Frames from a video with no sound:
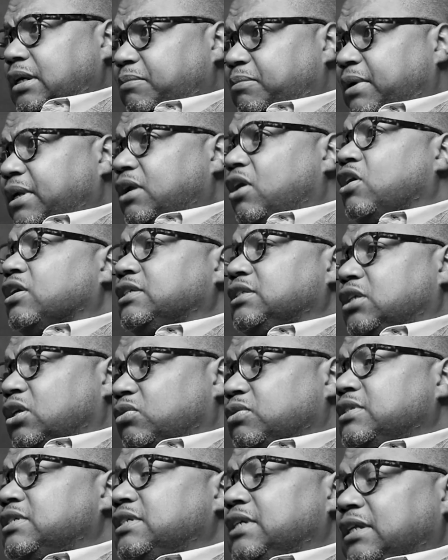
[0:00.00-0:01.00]
But
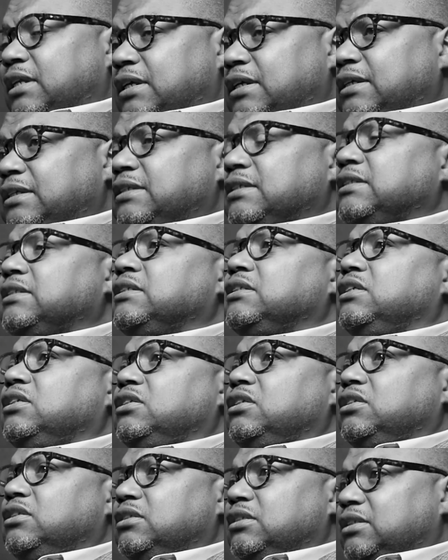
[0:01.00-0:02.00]
also cities
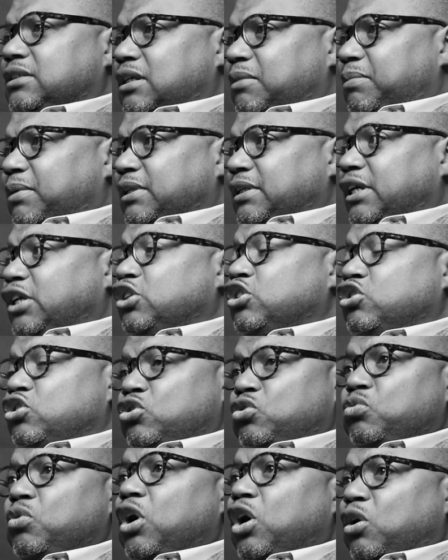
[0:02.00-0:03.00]
typically
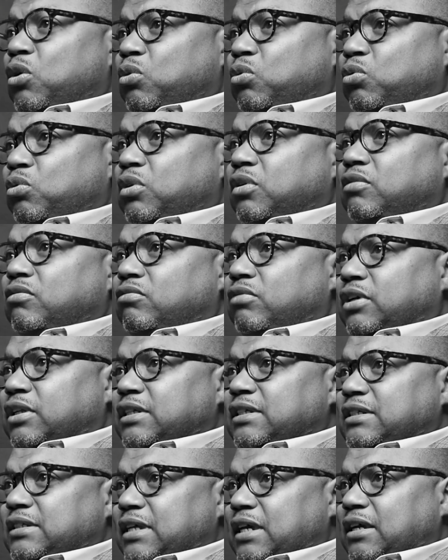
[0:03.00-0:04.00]
do own real
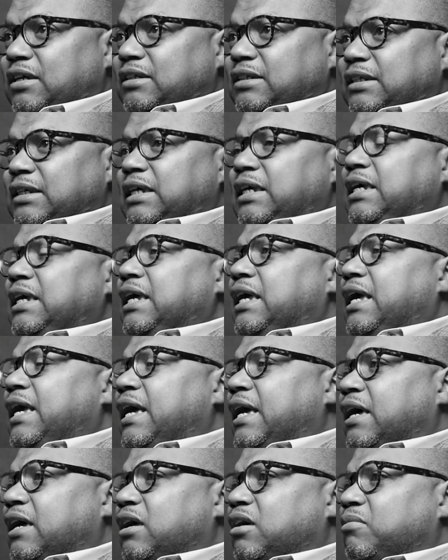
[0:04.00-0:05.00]
estate.
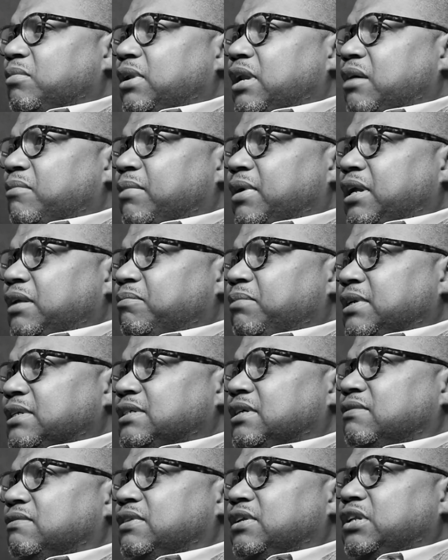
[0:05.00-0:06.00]
Um, and that might be
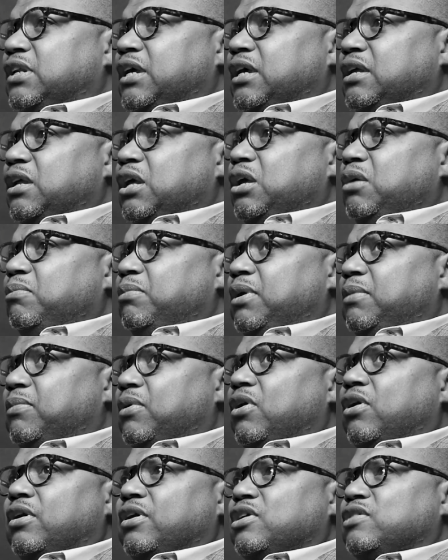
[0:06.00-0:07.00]
something that
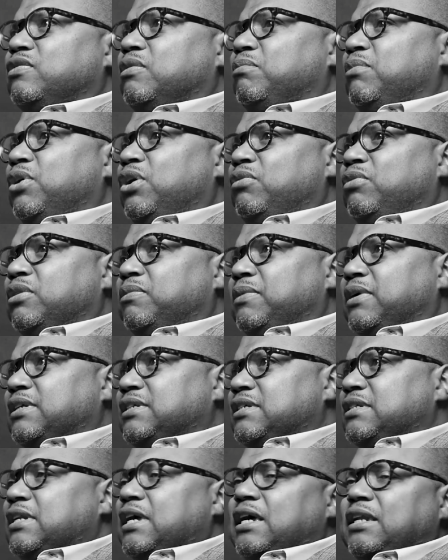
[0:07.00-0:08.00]
people aren't as familiar with because
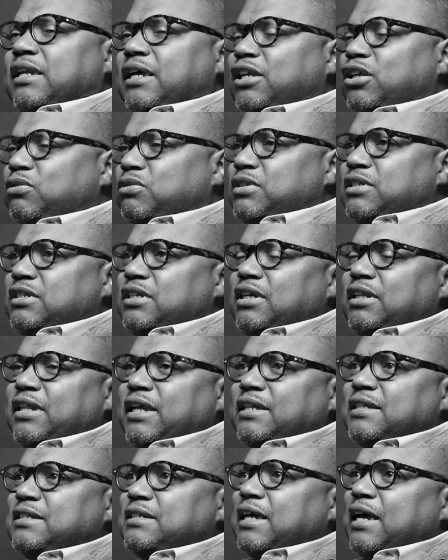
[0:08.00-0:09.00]
it's not like you see
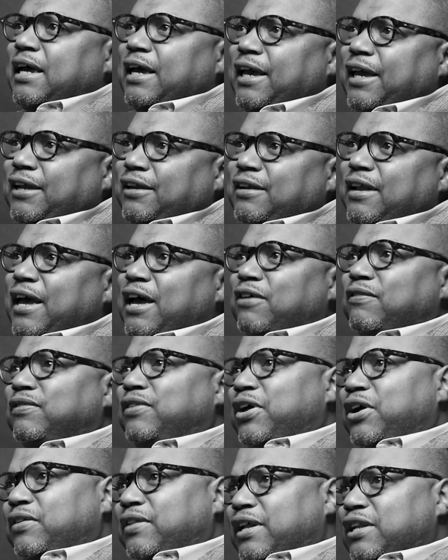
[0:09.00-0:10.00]
that sign out
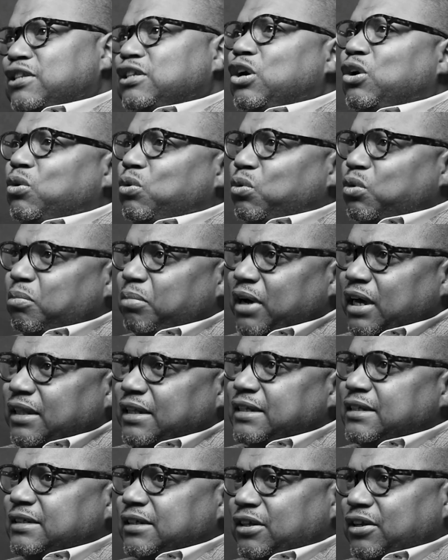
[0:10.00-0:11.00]
there that's owned by
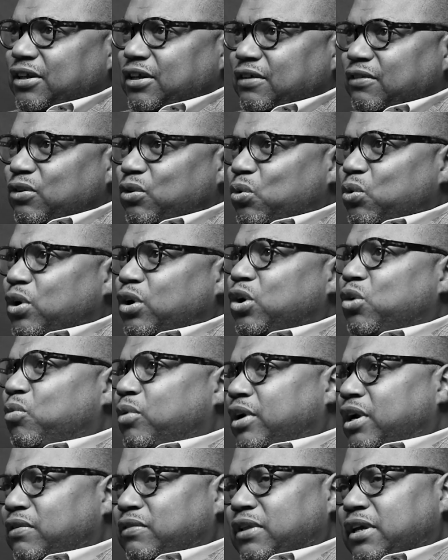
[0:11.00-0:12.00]
the city in Newark or
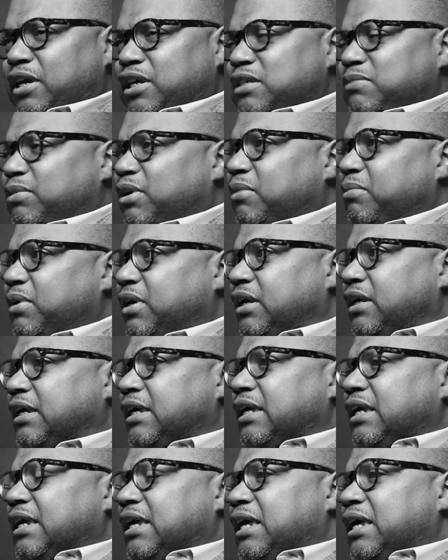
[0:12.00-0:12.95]
whatever the case may be.